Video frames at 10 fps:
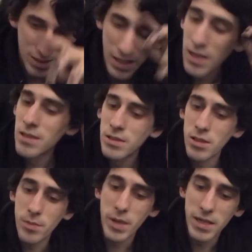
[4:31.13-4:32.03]
kind of
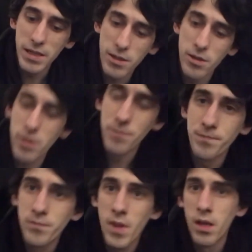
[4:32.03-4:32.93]
tucked back down under it.
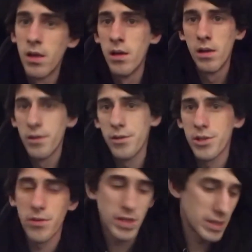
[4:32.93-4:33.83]
You're
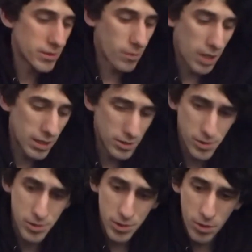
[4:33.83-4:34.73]
still going to see wires.
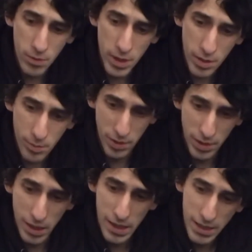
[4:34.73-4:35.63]
There's no way to completely
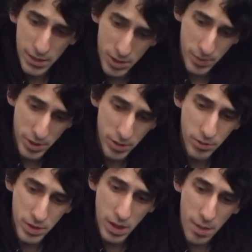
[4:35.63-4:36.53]
hide it, especially
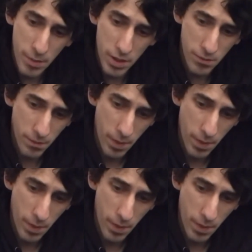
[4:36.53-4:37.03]
using that mount.